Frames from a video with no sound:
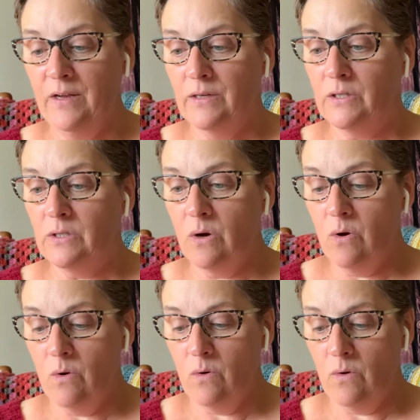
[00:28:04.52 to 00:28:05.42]

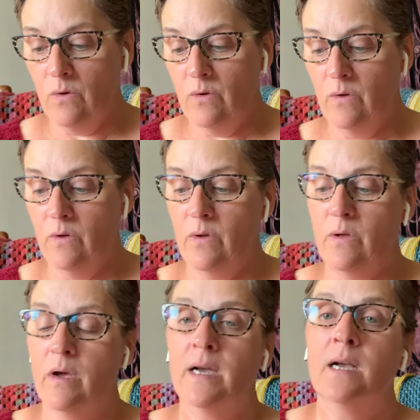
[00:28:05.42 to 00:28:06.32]
so
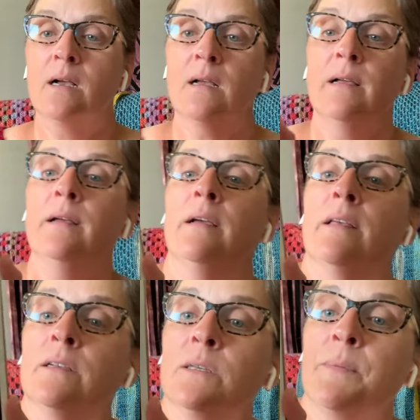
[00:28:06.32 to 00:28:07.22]
I,
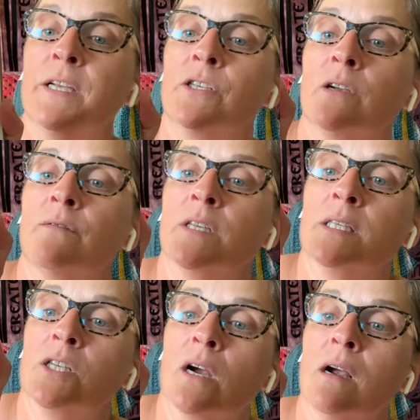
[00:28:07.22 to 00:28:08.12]
there's a picture of the
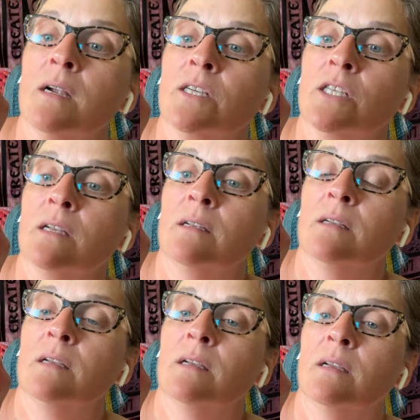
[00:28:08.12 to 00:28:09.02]
start
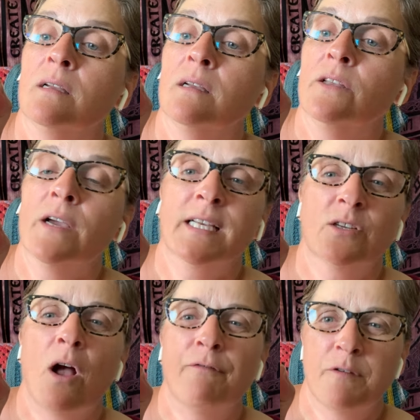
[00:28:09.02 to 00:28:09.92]
you guys
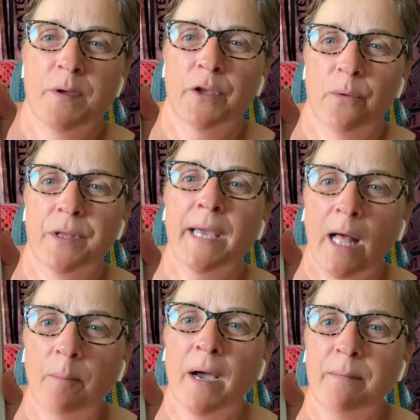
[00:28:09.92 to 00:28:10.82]
are all familiar with the
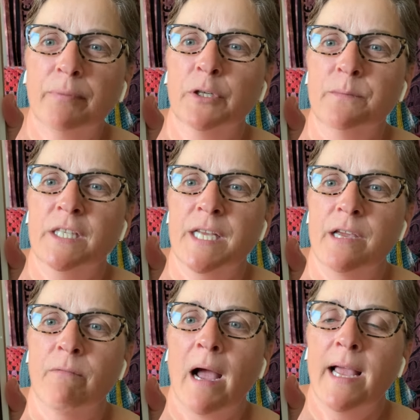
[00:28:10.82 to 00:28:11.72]
Alpine Bloom Tee,
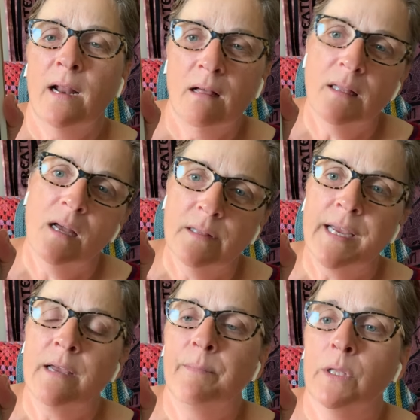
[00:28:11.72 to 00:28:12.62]
right? I'll, I'll
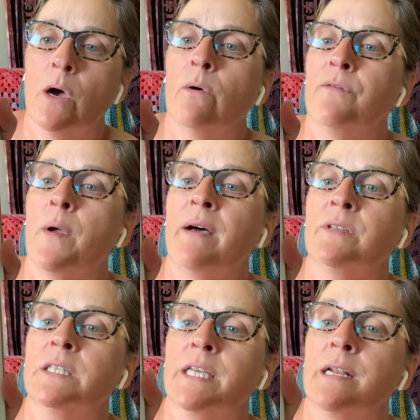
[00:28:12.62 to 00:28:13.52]
link it below if you
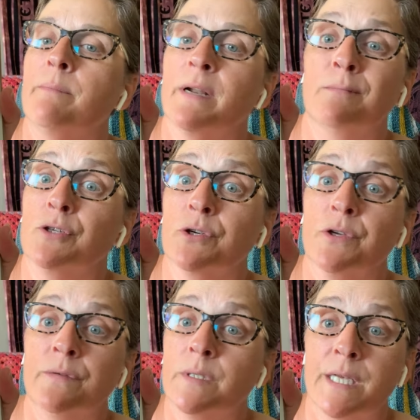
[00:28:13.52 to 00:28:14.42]
haven't seen it, but I'm sure
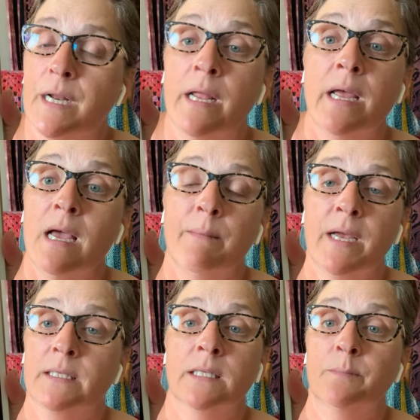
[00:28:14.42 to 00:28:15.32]
you've seen it
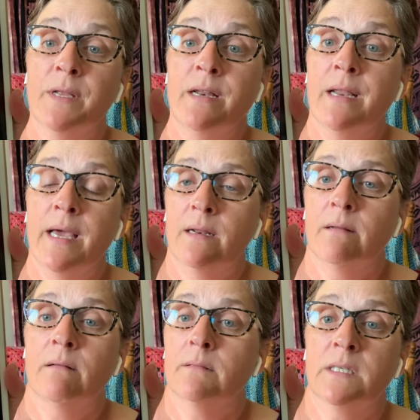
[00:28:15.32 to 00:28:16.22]
because it's been knit
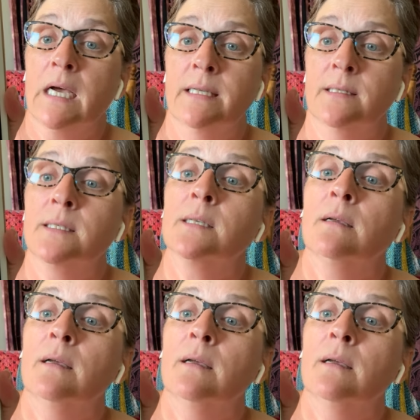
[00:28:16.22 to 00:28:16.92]
tons.